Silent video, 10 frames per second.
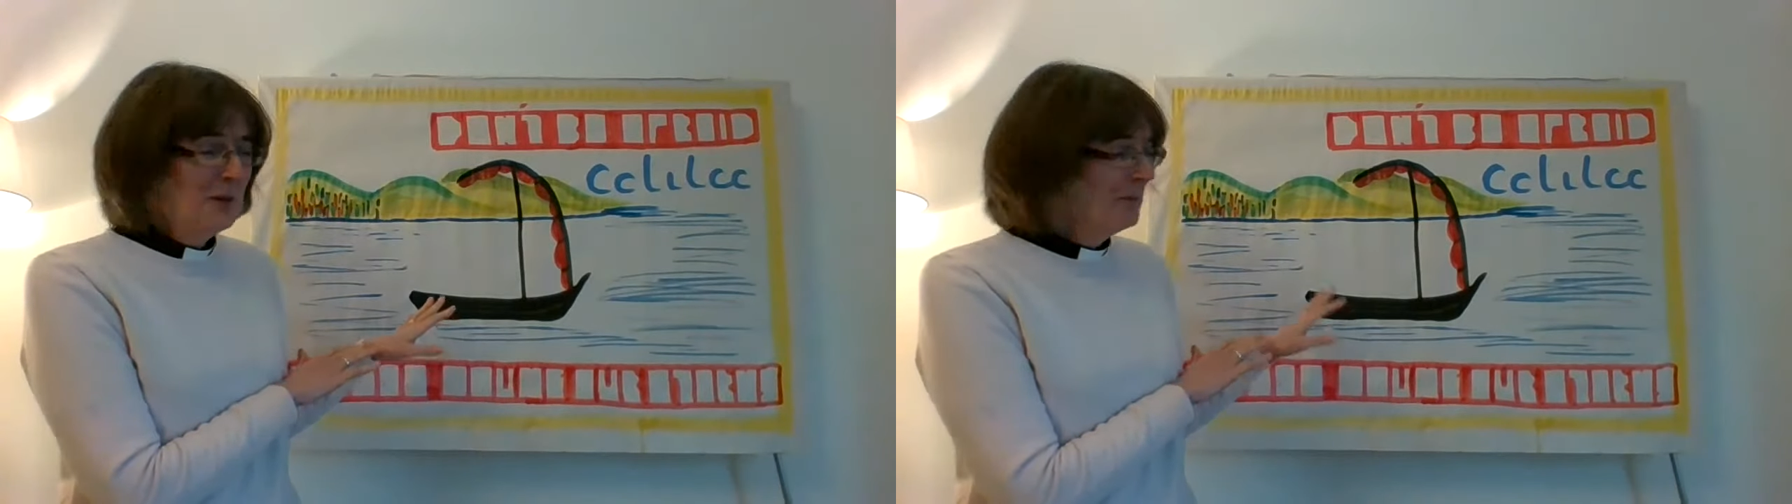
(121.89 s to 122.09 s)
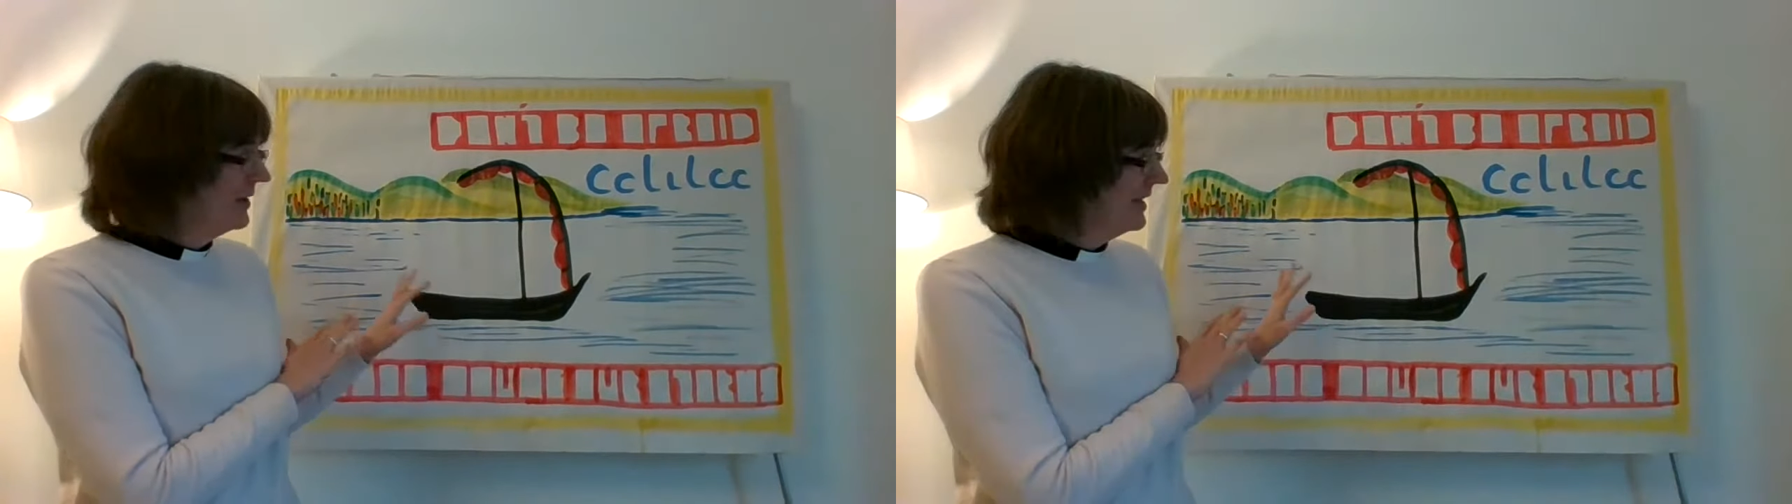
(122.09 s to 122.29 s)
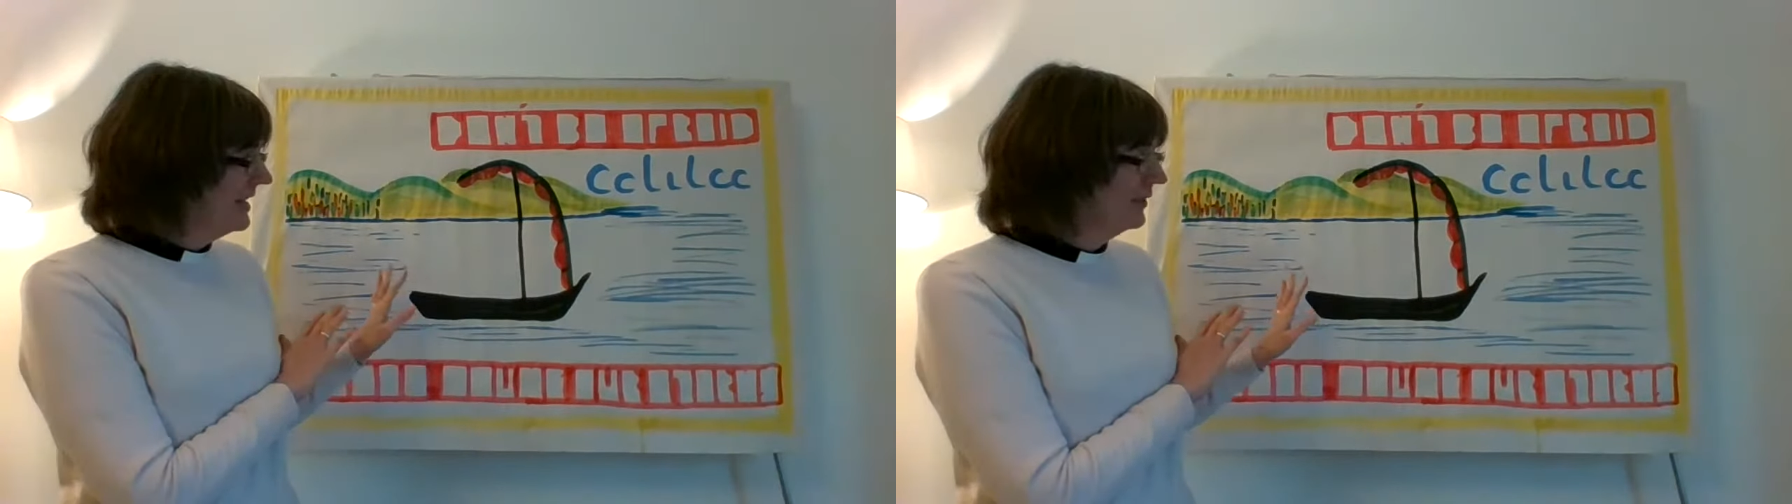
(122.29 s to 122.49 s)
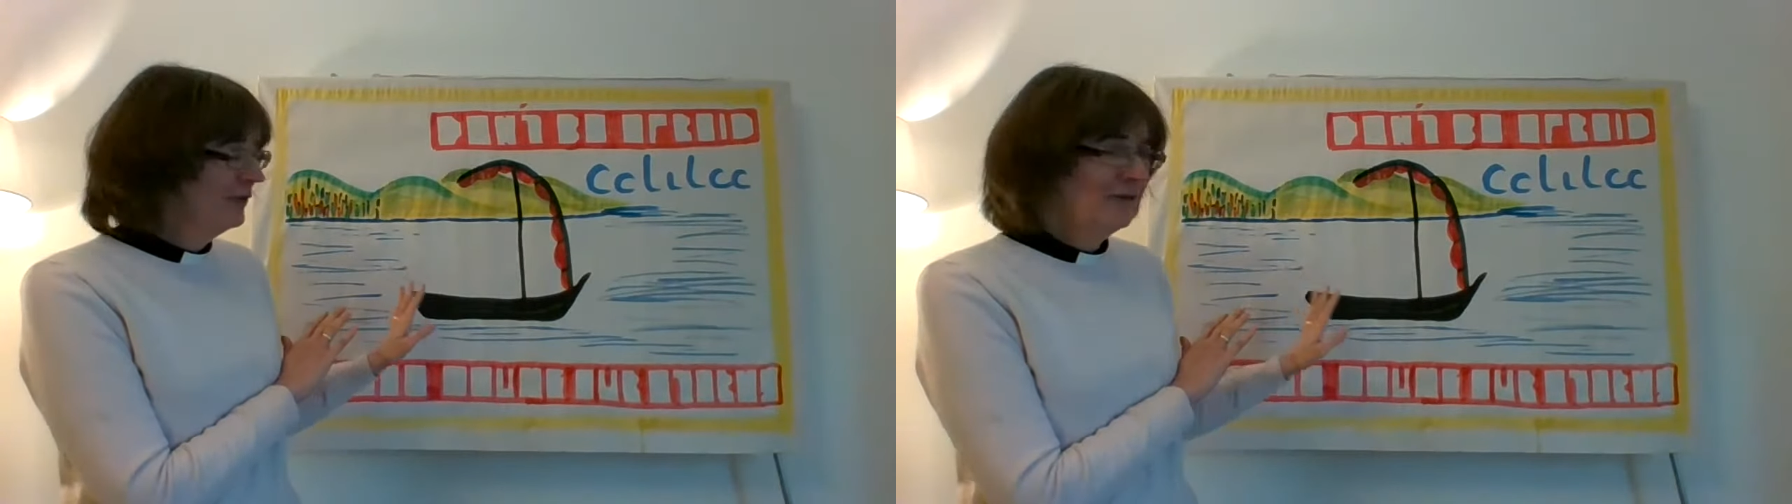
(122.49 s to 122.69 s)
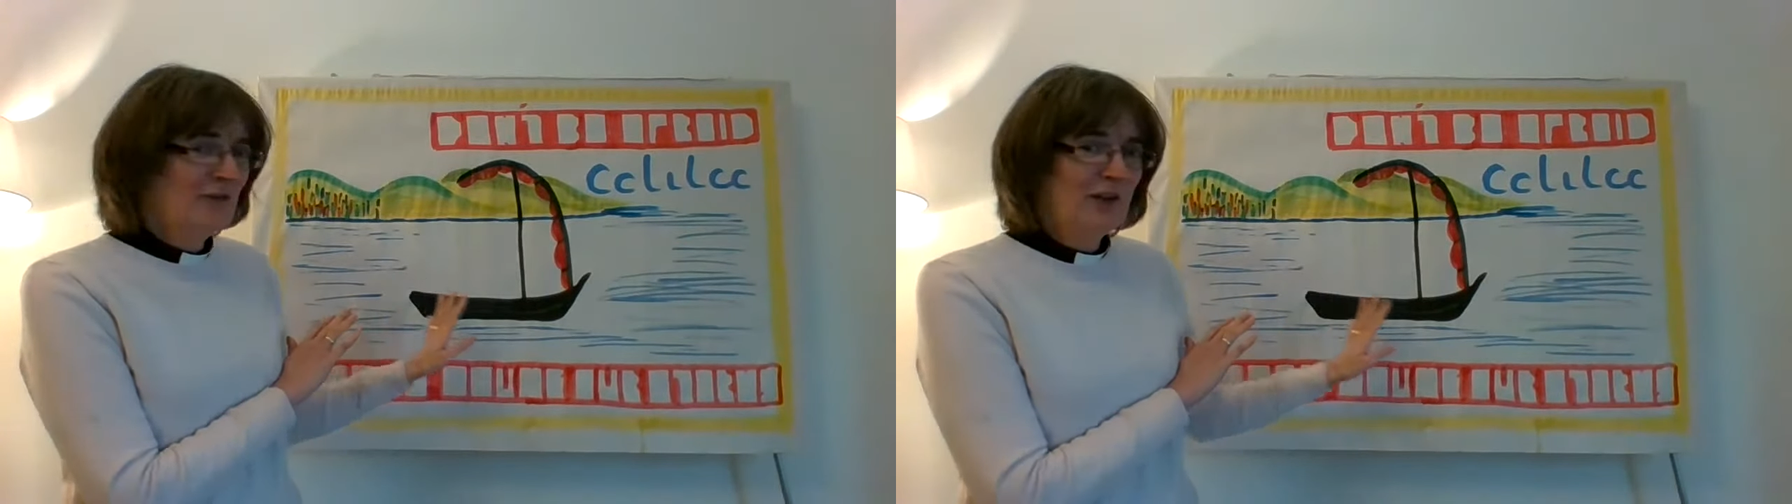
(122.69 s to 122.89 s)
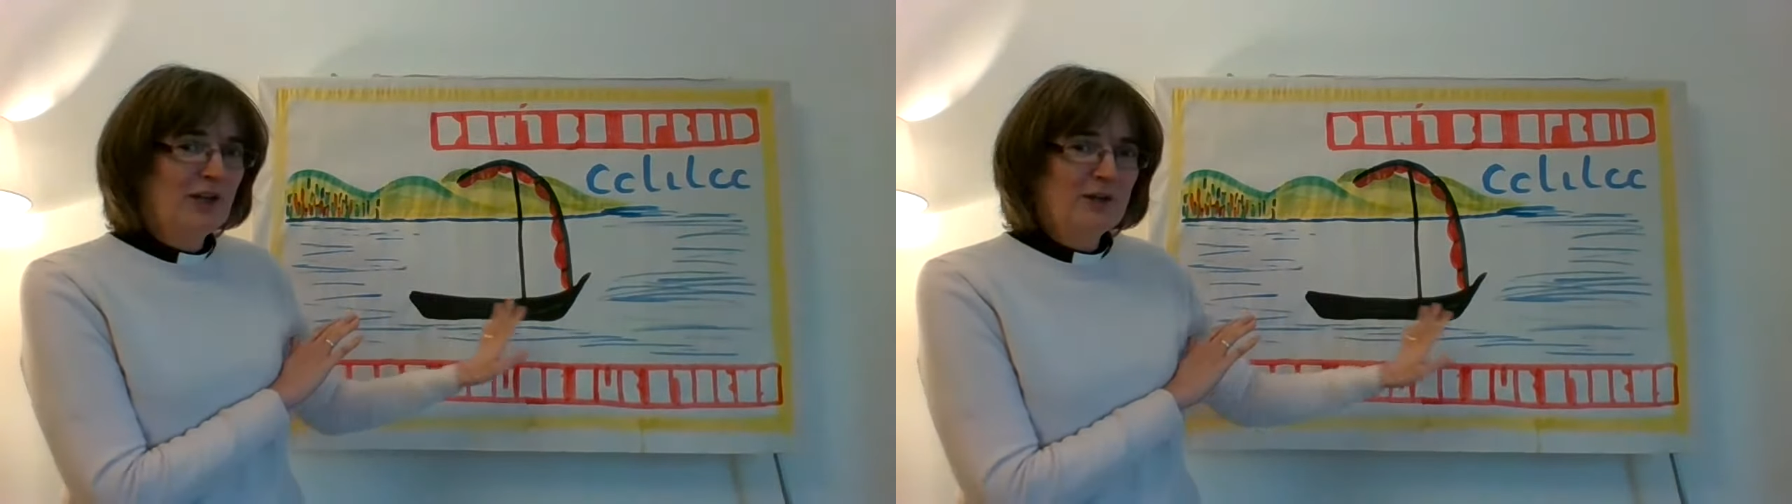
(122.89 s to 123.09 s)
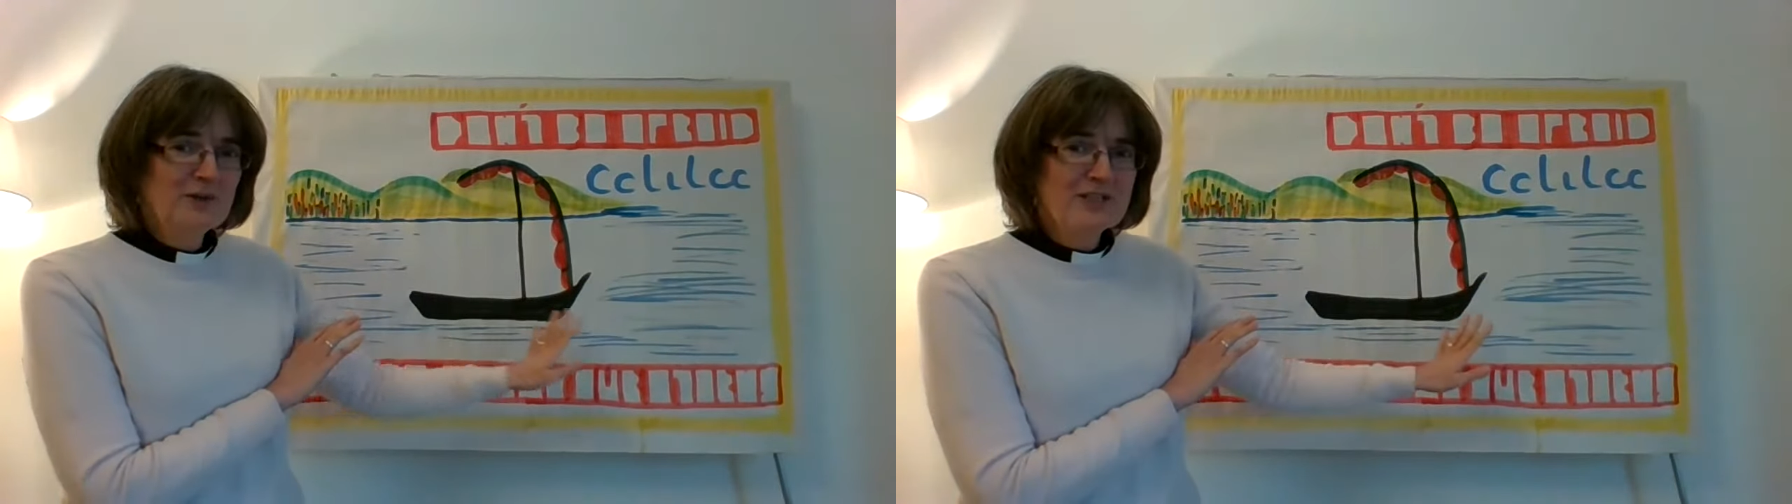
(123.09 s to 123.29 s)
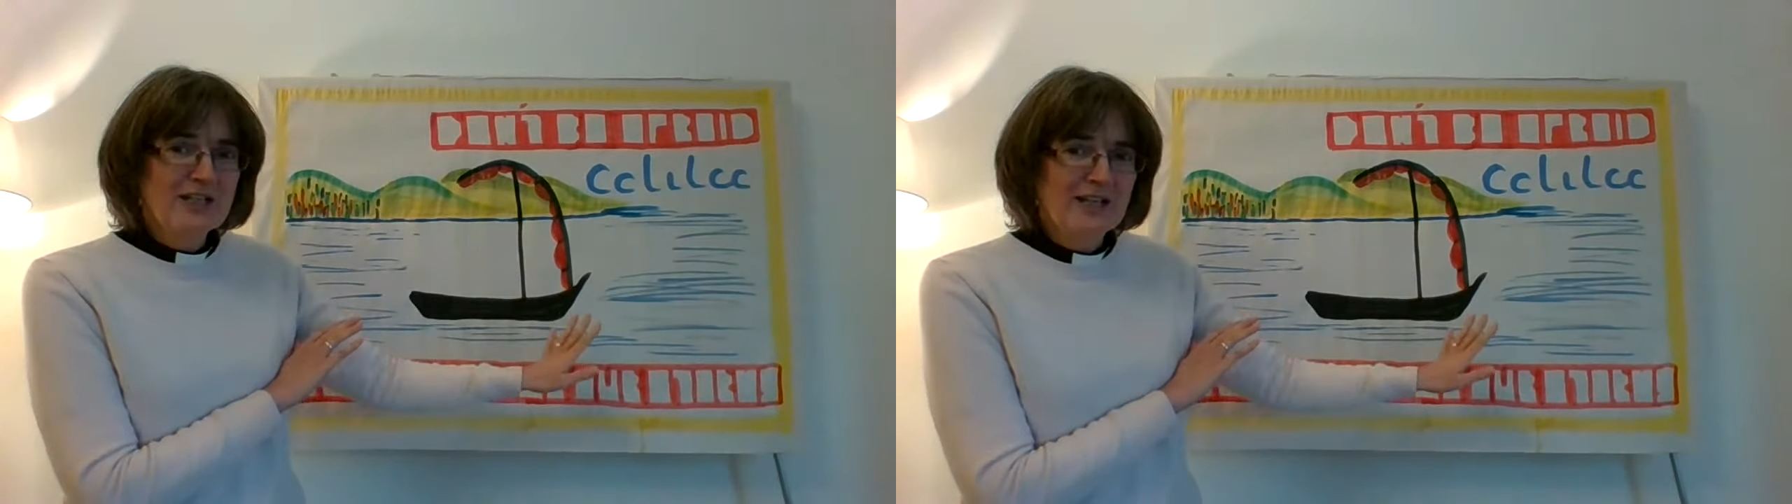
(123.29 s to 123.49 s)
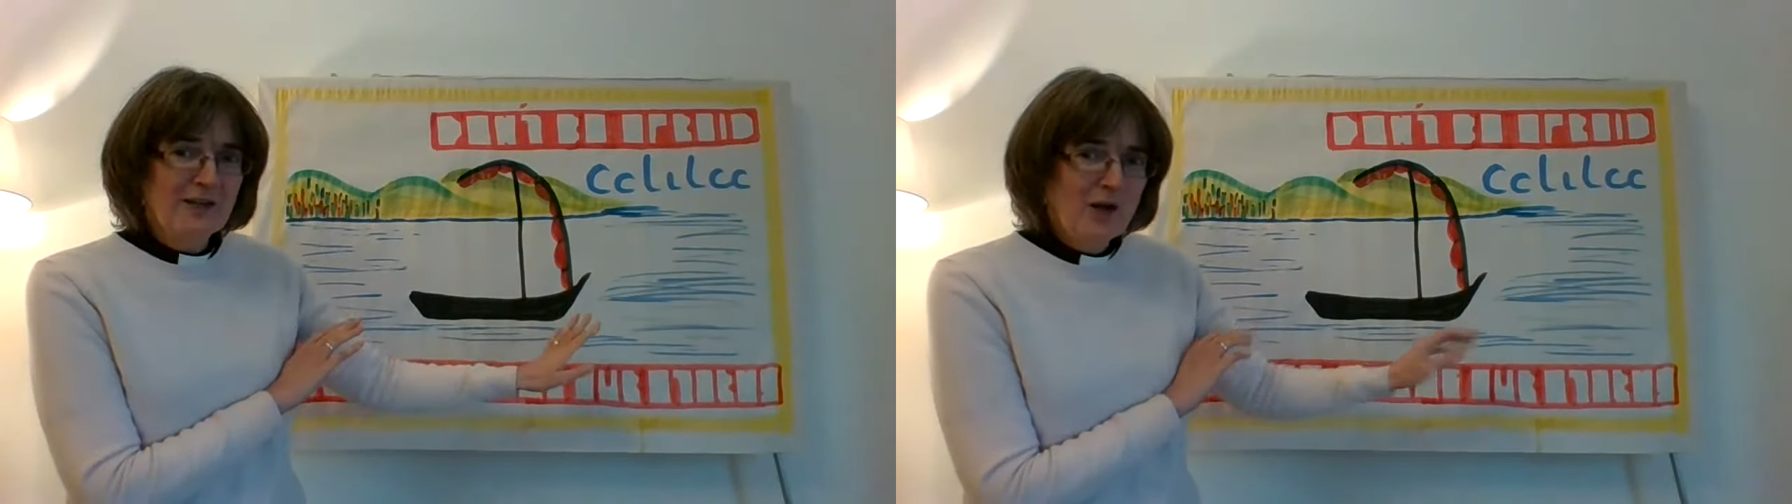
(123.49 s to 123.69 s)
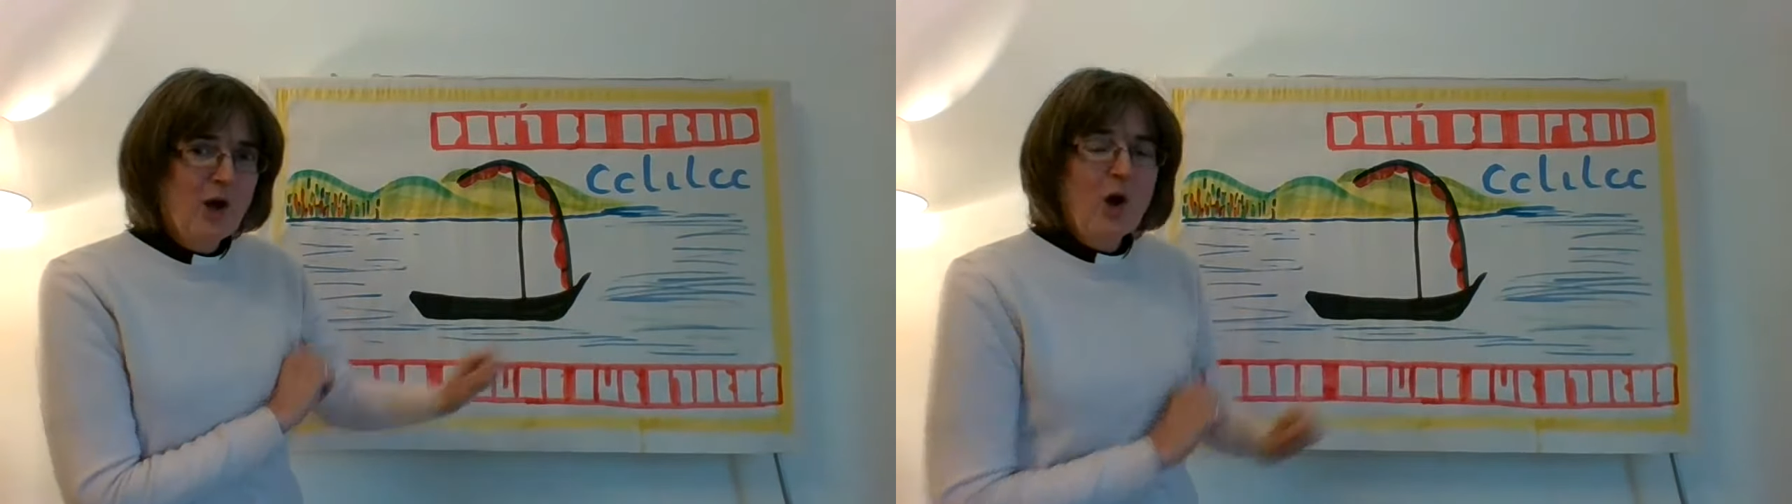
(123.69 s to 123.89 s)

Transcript: but it is floating